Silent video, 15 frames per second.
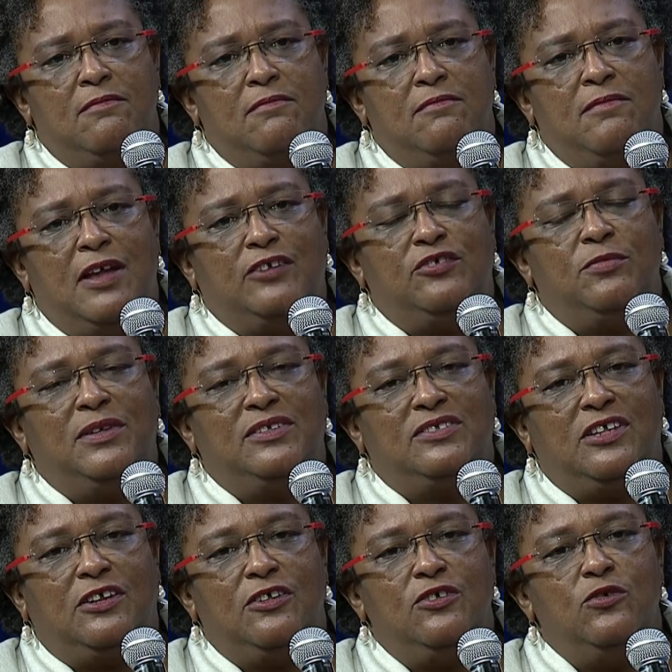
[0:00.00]
measurements
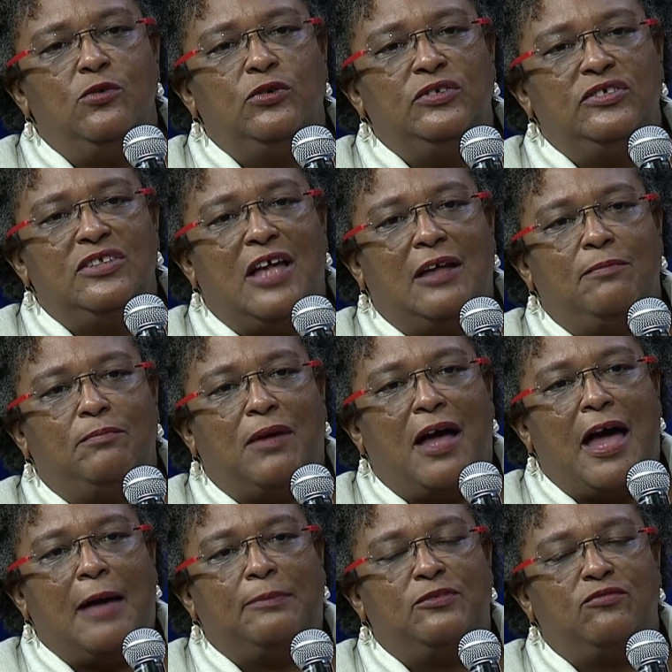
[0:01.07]
that are used that
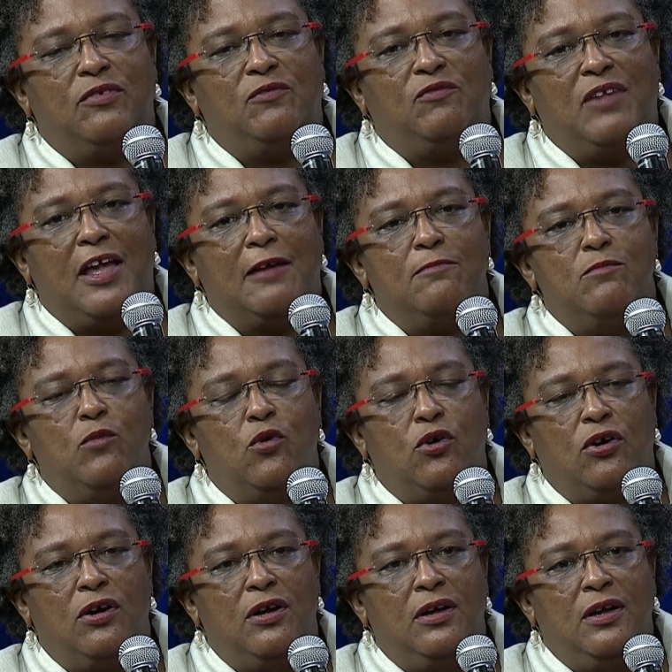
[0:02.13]
perhaps reflect
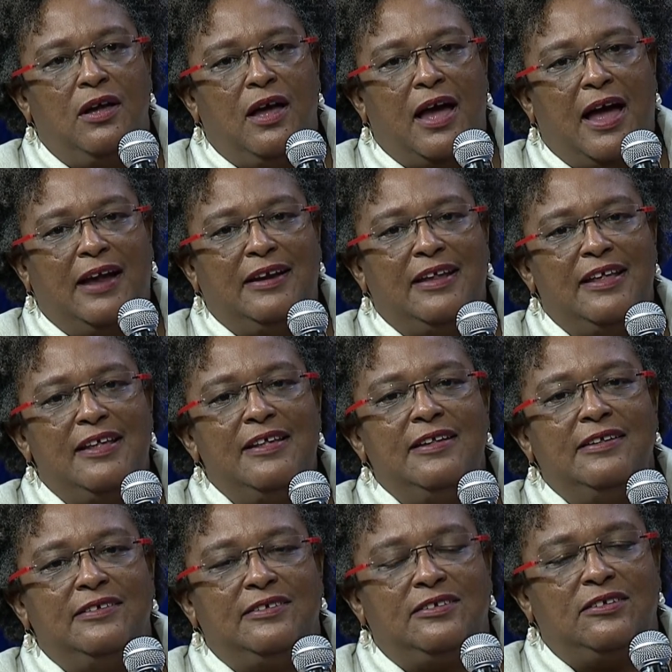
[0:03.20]
more an
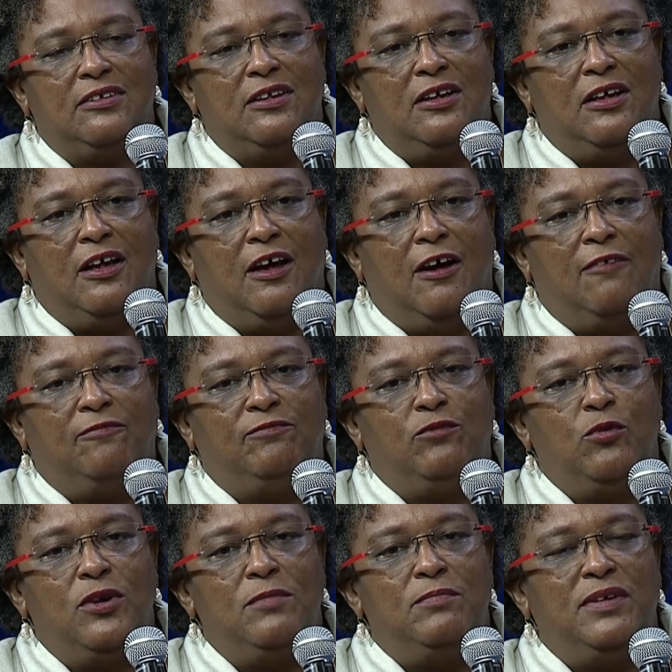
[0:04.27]
ease of
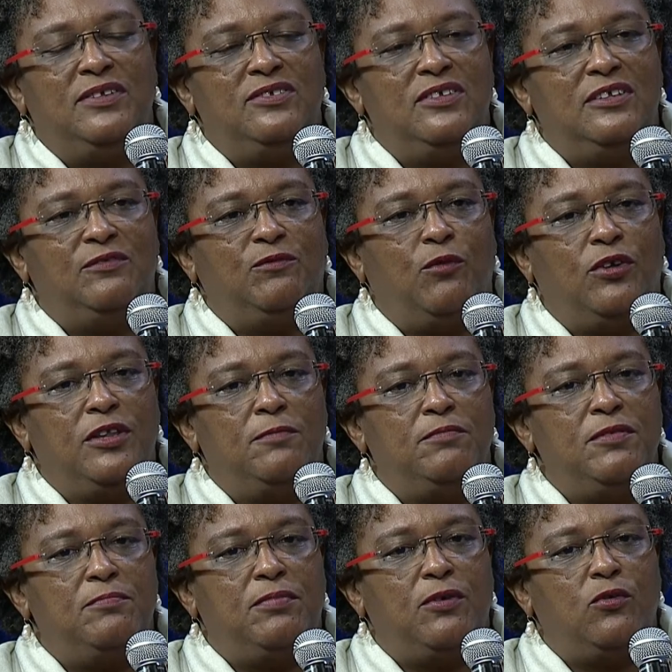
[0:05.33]
doing business for the
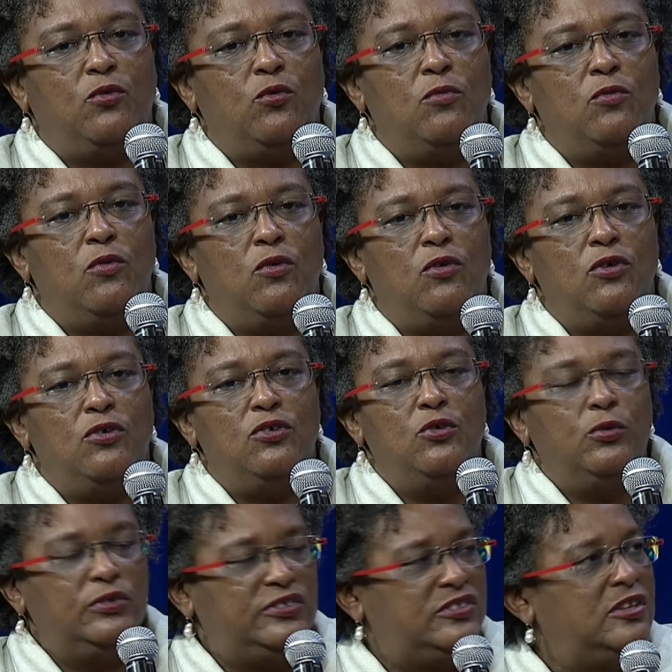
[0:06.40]
people who
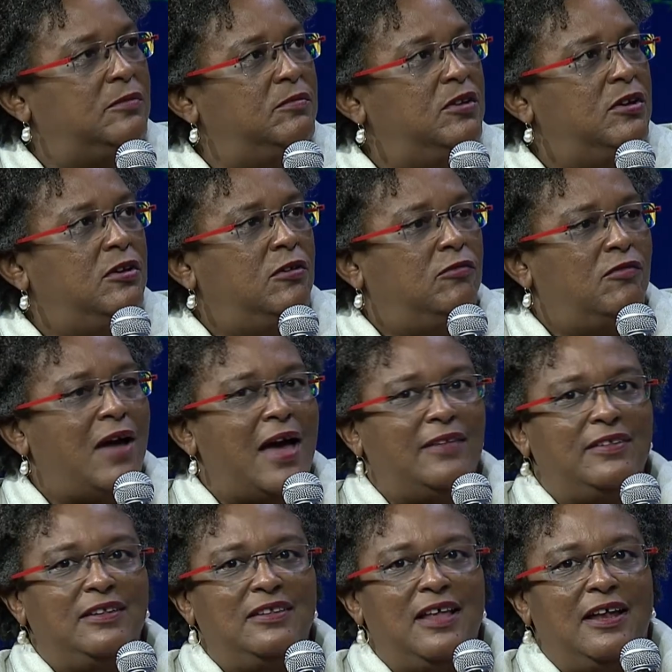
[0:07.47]
use them
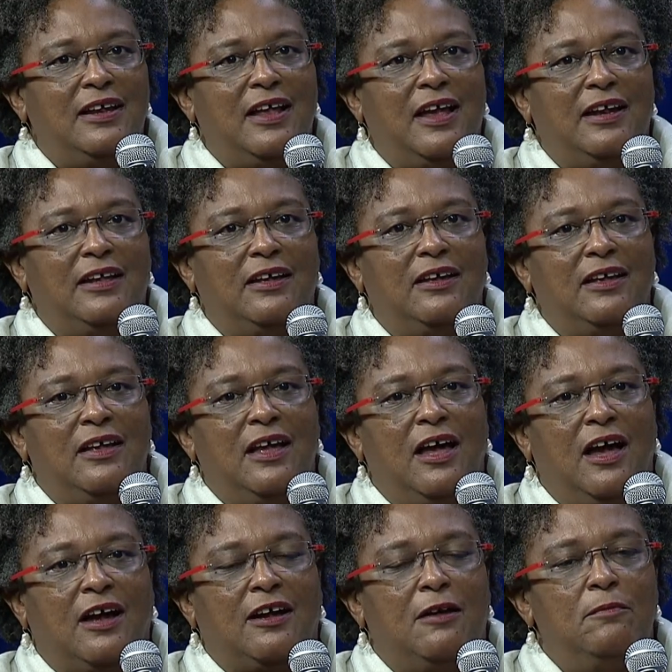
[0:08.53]
rather than
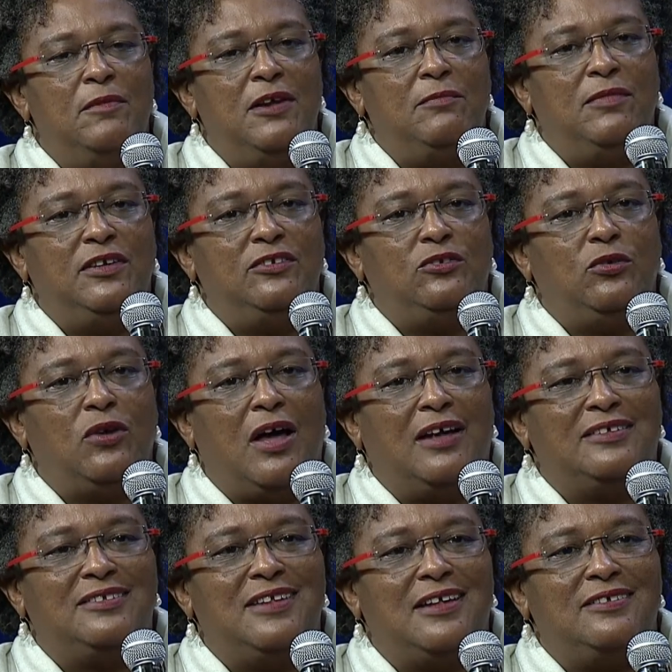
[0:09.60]
a commitment to
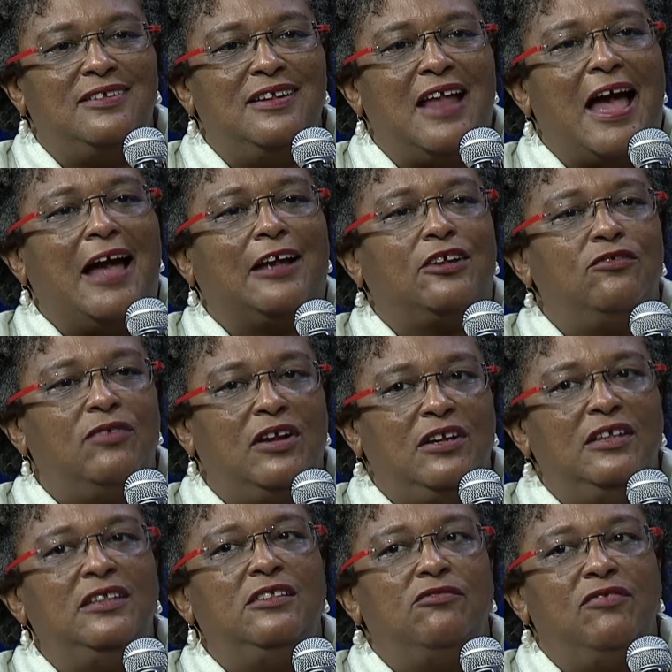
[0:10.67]
assessing
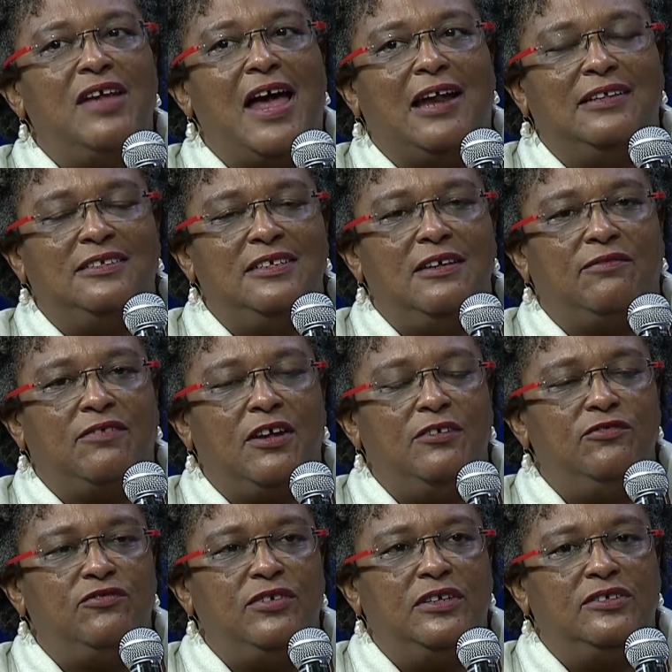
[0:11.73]
accurately the reality of
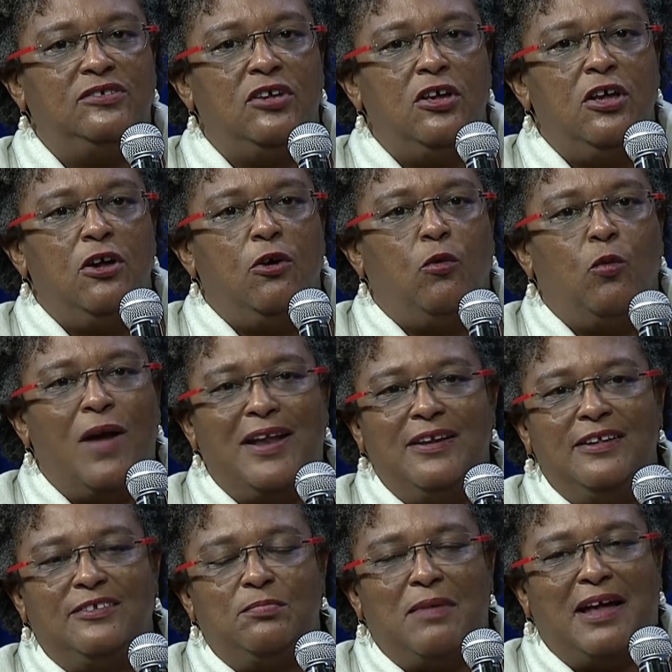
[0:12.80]
countries. When
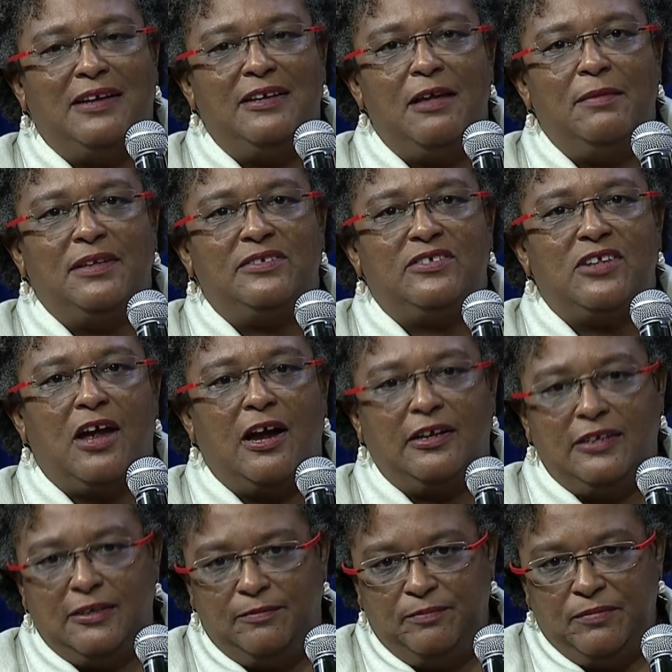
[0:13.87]
this pandemic
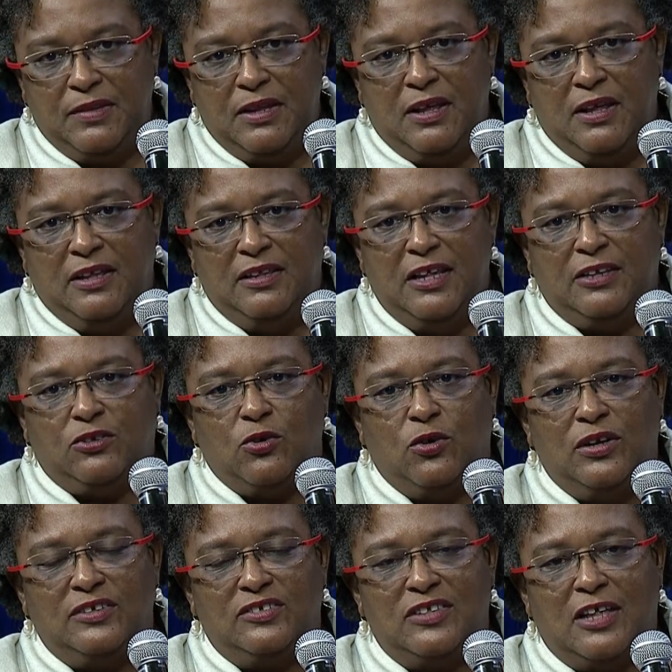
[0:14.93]
started, they
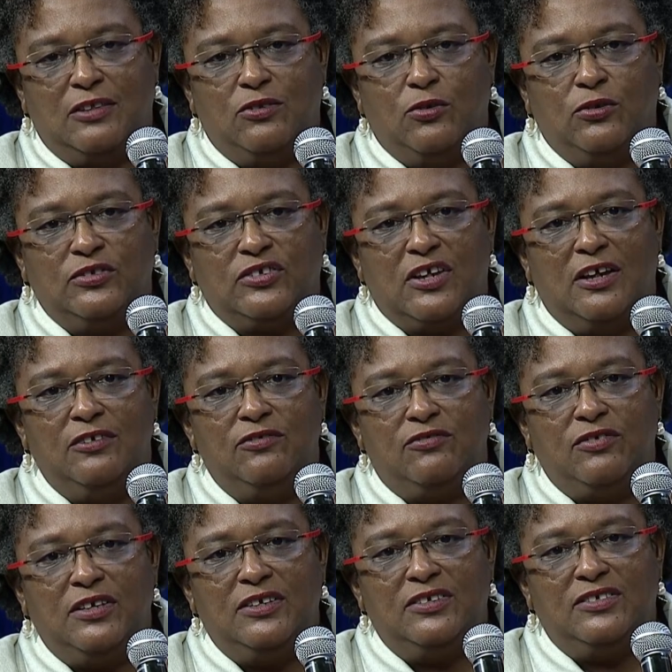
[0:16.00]
told us that those
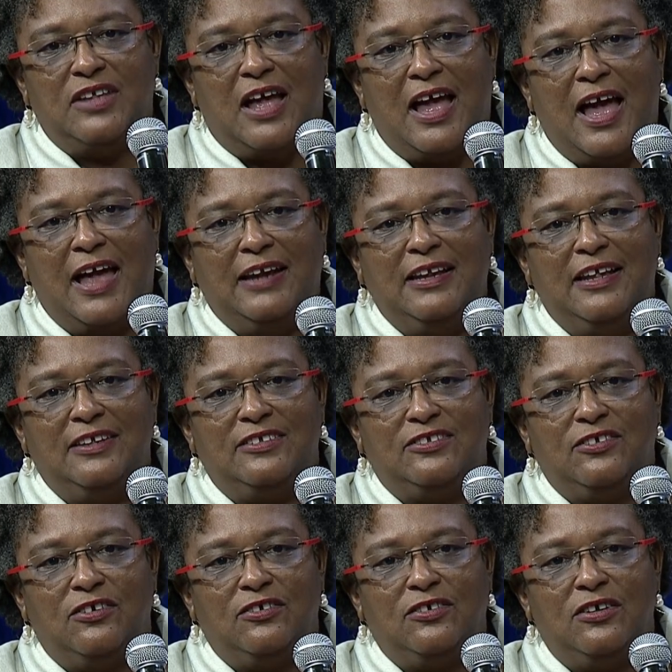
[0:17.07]
countries that had a
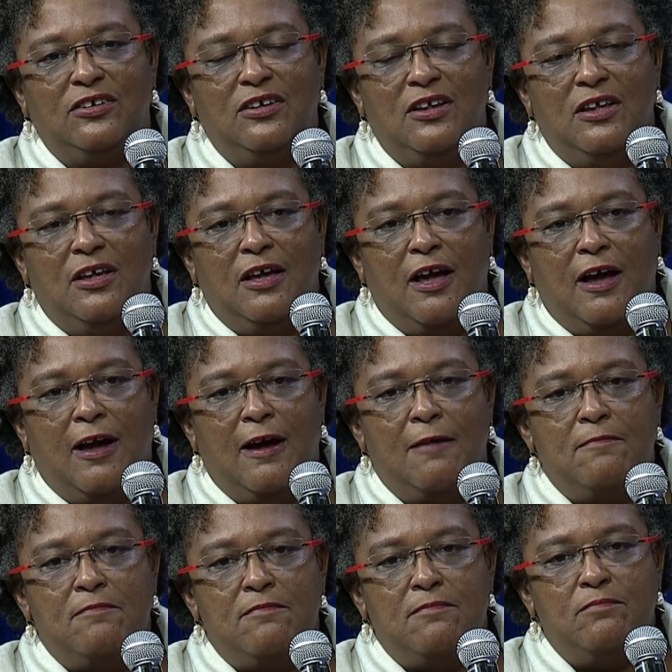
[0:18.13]
certain,
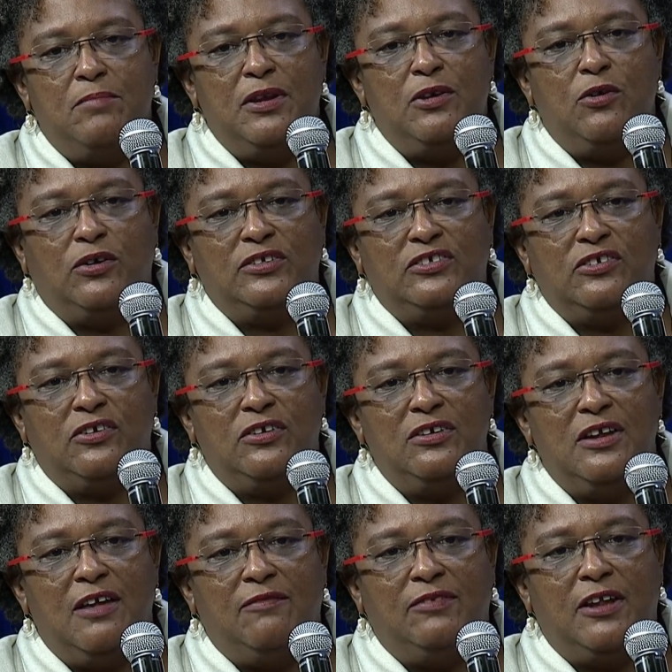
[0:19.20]
below a
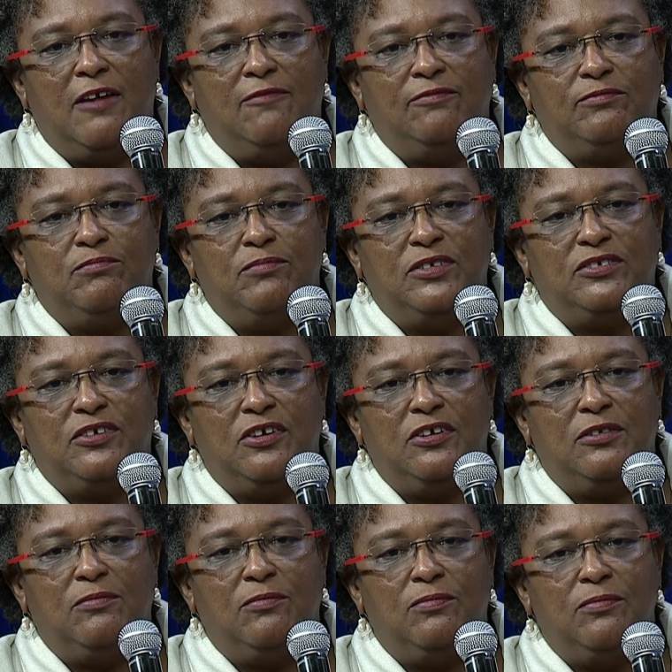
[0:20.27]
certain level of
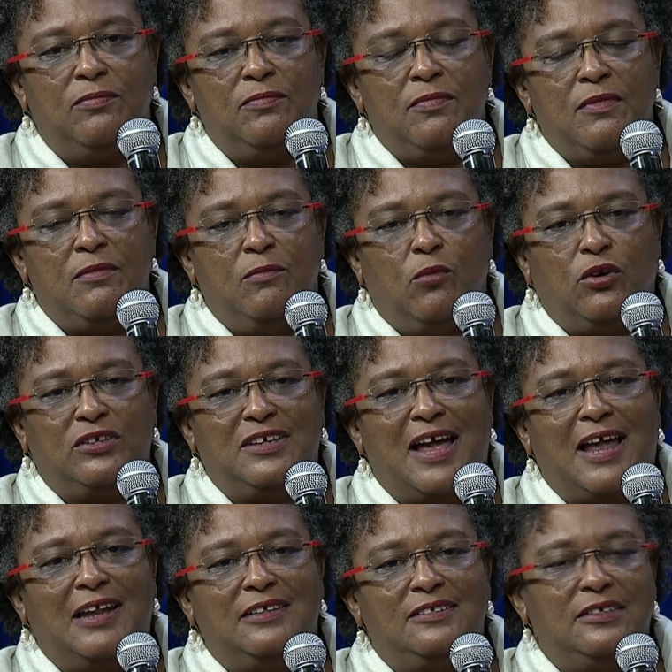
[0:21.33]
maternal
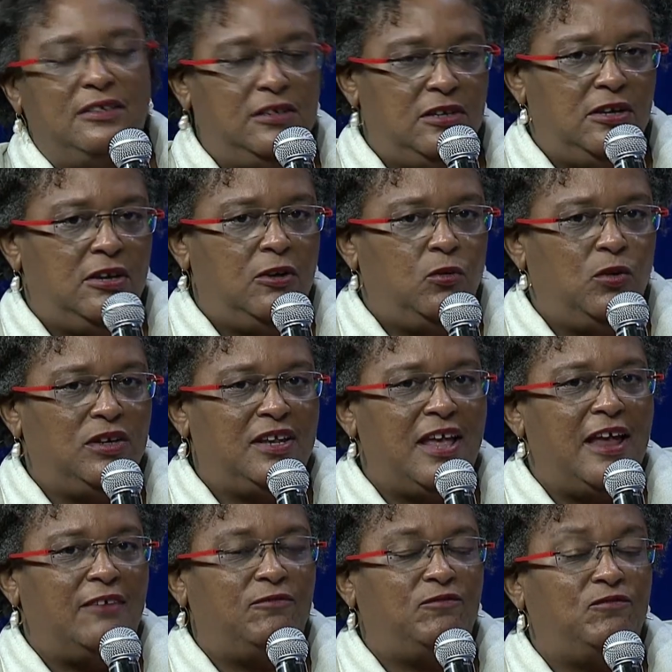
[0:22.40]
mortality would
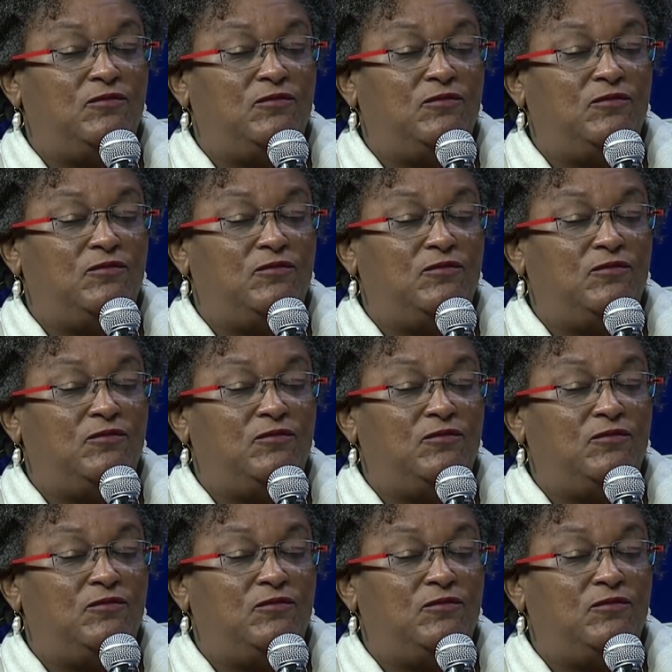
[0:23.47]
get